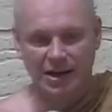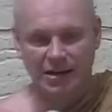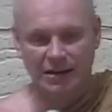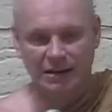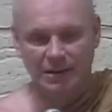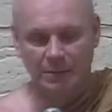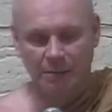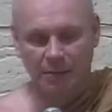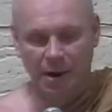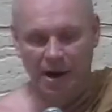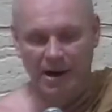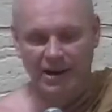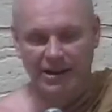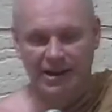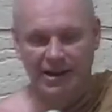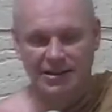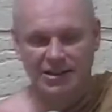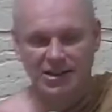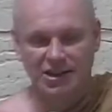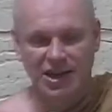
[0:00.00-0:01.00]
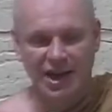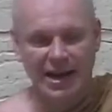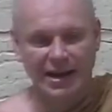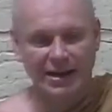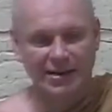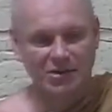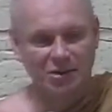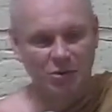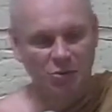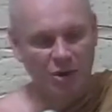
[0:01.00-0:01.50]
The mind has
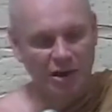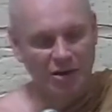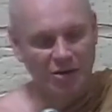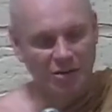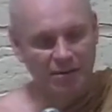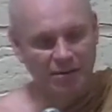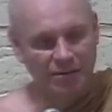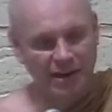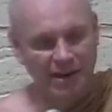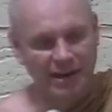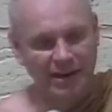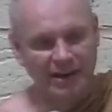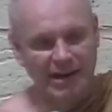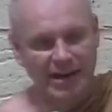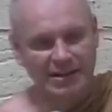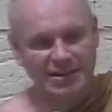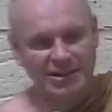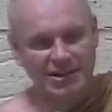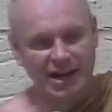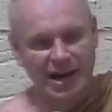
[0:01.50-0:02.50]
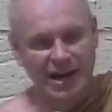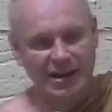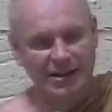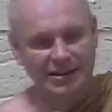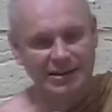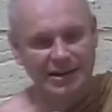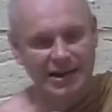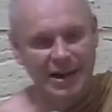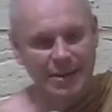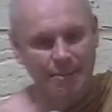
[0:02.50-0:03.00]
changed, the way you think has
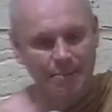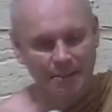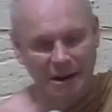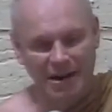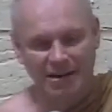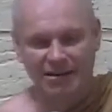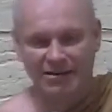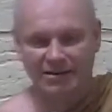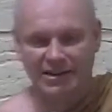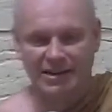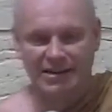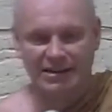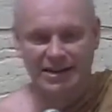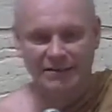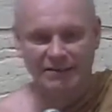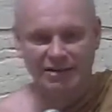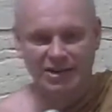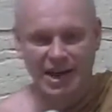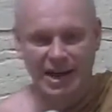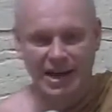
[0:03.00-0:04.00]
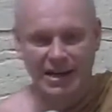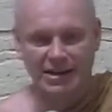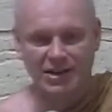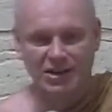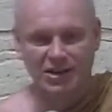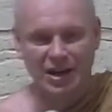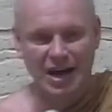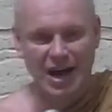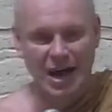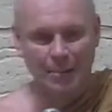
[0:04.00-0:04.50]
changed, many things have
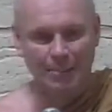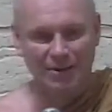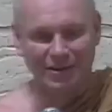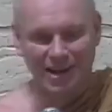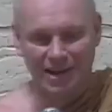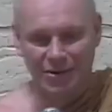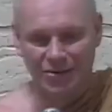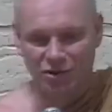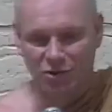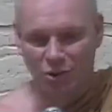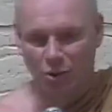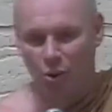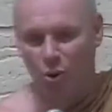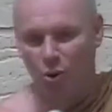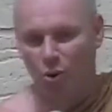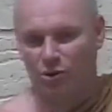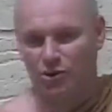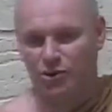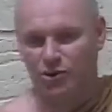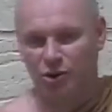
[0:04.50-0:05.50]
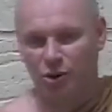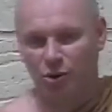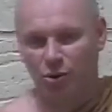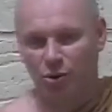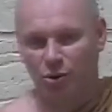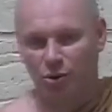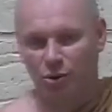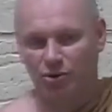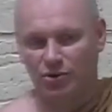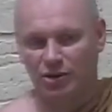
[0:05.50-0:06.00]
changed, but there is also
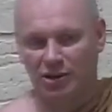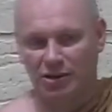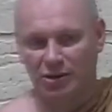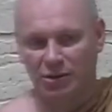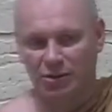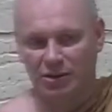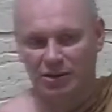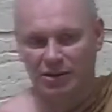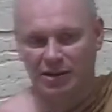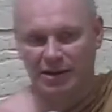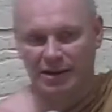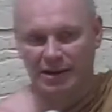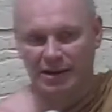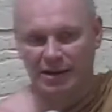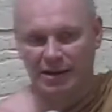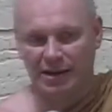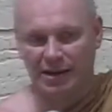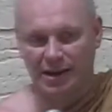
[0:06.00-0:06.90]
continuity here.